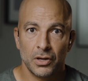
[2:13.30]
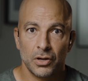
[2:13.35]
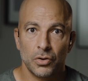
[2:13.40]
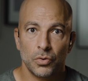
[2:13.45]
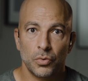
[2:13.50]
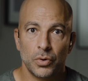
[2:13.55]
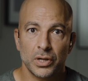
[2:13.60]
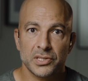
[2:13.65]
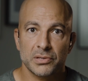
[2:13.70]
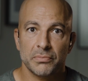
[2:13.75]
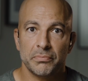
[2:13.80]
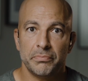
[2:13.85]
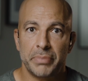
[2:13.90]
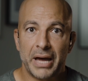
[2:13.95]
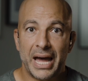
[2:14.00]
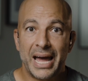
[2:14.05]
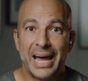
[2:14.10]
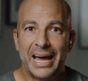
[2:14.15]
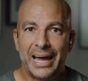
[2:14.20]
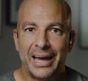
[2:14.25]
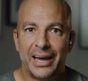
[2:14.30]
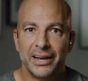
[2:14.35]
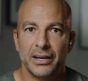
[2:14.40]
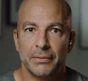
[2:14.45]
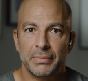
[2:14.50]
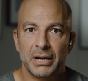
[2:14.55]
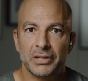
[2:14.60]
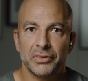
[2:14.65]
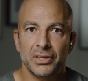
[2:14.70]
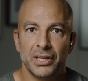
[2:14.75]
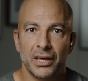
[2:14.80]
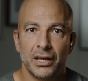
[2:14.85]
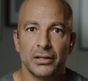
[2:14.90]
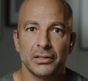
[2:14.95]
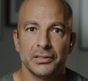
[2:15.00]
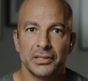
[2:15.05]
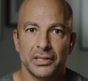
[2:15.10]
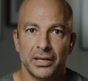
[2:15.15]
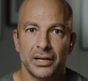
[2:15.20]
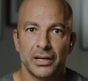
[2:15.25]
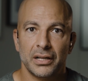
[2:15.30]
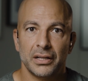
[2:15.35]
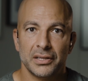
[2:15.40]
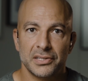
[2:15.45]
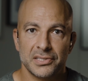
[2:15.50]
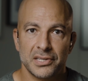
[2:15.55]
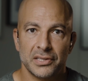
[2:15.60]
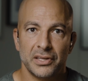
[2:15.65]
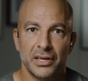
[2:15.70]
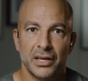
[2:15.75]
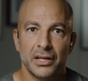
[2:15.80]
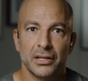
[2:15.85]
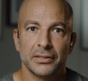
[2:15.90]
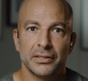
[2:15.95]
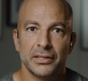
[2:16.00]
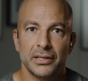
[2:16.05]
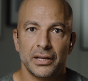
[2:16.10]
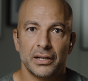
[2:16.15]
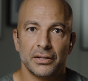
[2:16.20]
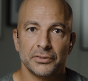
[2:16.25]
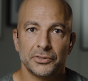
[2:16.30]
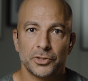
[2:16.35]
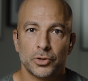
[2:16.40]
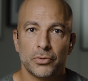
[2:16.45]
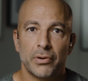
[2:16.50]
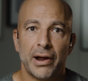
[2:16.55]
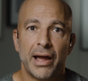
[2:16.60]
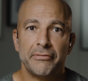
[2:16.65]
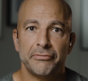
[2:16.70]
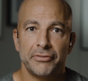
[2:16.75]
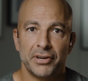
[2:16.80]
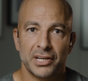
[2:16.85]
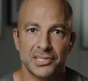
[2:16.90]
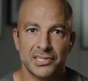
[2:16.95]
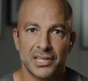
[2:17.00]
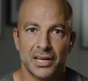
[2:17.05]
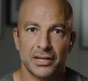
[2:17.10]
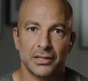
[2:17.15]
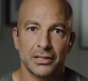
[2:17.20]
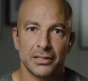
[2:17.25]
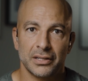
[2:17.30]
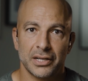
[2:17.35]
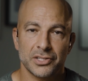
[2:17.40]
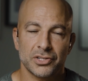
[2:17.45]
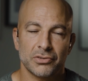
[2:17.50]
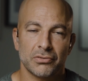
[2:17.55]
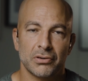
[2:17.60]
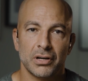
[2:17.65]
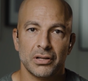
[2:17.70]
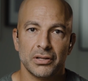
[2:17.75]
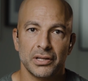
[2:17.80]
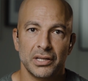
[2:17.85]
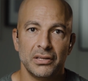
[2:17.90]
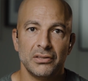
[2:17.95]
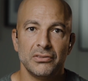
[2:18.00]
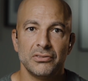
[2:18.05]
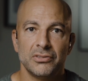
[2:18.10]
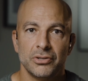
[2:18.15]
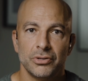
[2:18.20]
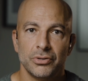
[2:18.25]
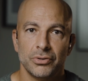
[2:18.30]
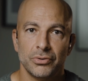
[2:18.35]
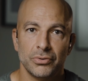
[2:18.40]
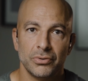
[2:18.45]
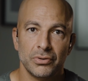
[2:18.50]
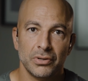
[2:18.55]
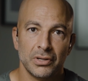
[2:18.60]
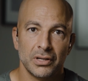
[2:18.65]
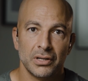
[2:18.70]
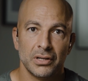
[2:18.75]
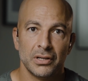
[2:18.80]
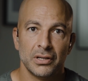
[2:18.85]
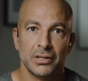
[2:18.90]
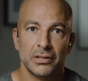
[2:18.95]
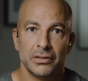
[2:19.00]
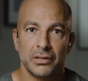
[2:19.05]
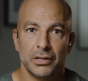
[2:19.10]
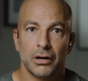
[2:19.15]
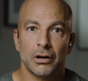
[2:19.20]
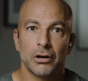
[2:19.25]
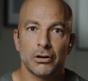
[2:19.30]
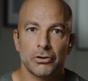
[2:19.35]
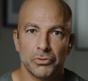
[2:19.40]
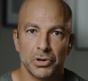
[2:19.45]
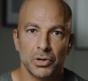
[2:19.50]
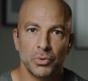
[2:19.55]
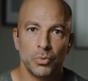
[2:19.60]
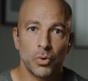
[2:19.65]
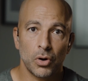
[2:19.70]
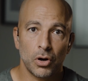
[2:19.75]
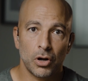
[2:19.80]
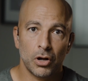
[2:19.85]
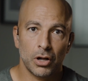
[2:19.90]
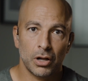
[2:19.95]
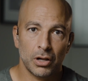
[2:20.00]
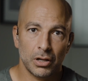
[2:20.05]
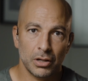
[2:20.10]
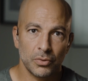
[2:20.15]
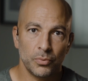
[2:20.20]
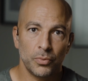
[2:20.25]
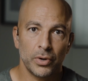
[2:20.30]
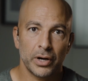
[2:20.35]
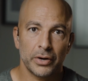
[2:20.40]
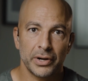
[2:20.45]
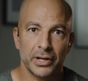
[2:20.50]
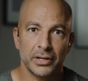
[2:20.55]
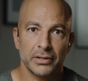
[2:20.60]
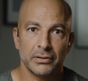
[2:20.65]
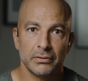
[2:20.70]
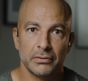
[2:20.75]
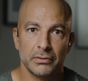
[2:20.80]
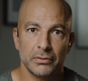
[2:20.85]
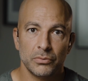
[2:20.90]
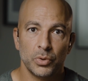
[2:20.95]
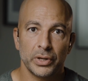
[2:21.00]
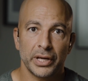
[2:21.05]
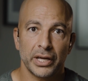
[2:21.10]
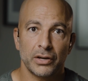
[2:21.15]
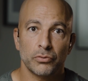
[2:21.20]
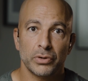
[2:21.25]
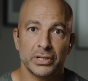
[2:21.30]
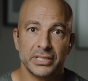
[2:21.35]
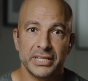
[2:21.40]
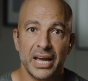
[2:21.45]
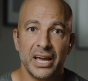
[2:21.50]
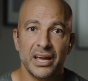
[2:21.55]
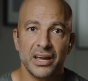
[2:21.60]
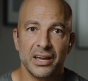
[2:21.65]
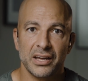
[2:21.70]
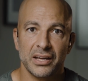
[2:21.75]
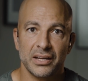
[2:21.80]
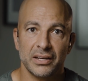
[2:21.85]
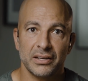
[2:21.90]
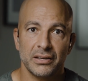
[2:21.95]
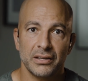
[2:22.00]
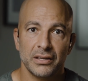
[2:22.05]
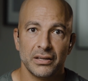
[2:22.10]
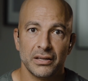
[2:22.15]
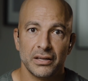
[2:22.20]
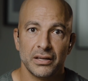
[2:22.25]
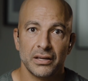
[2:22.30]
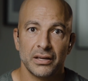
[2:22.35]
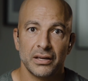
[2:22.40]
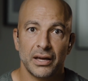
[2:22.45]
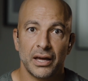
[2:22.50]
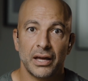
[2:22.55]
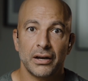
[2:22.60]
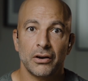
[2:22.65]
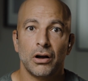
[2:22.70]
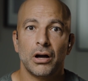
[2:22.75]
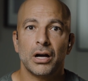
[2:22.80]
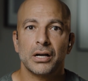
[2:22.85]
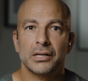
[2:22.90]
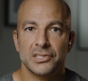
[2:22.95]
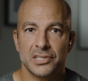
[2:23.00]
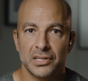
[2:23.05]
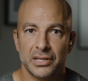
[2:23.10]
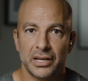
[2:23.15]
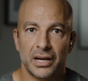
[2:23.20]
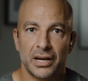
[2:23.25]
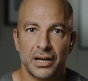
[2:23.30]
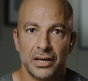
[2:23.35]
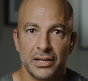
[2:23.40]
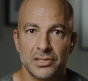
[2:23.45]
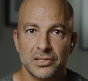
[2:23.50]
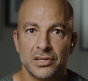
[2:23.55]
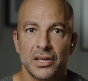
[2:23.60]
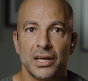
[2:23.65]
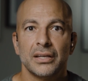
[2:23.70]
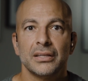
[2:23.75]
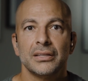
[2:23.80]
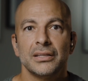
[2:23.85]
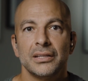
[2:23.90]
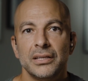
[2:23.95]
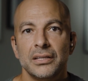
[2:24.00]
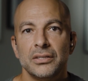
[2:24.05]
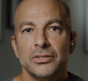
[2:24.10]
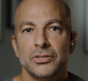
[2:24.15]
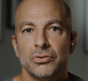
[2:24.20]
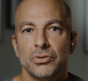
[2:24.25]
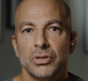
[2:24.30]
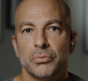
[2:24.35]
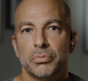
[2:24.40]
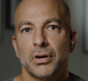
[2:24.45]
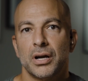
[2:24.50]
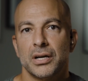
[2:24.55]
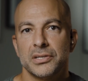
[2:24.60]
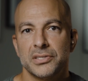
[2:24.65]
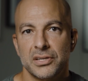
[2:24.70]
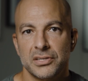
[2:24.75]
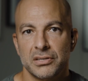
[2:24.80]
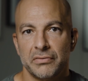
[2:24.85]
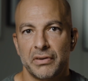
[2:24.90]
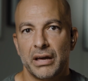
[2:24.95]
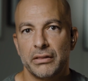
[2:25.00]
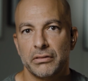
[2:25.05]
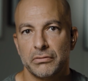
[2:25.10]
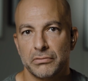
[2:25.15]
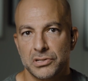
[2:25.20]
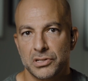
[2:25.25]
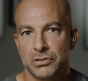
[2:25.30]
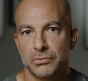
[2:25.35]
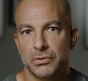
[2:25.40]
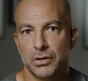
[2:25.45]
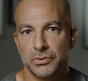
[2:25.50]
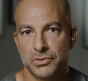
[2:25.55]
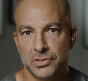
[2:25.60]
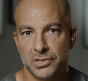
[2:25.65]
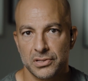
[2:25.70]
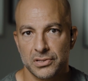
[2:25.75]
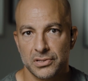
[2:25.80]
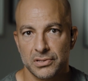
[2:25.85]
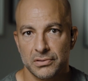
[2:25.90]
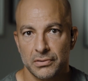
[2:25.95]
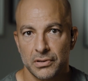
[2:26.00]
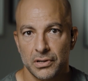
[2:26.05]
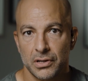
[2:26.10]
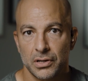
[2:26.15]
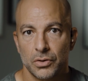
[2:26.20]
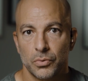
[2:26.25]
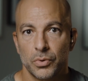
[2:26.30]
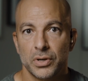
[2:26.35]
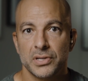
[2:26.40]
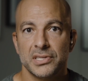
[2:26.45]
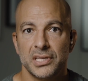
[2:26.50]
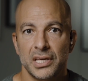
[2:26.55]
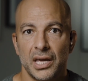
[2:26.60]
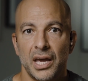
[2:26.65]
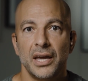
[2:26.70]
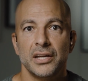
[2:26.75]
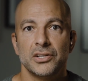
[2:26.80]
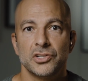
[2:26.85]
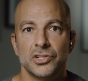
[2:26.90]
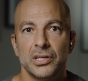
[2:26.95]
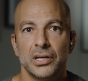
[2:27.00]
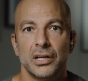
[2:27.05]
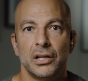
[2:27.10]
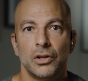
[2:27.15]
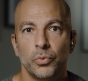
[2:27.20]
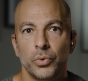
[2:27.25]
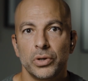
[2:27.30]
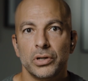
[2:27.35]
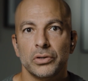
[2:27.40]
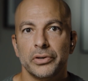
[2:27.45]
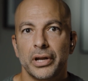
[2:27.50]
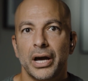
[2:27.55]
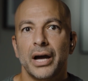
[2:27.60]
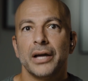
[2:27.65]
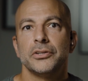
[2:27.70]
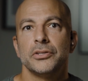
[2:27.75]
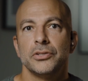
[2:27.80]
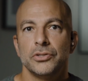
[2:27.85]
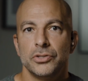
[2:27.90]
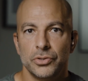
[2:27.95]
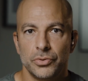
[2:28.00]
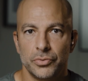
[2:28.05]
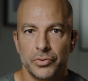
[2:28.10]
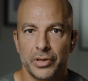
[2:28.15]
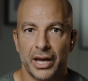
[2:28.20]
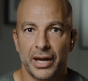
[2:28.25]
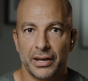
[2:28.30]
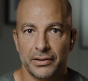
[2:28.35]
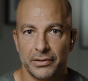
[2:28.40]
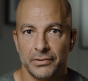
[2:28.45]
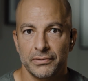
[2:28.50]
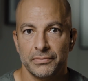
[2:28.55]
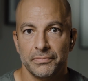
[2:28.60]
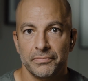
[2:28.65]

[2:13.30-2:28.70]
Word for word: What's bad about the LDL is that the LDL traffics that cholesterol into the artery wall where it will get retained and oxidized and lead to the process of atherosclerosis, whereas the HDL will not do that.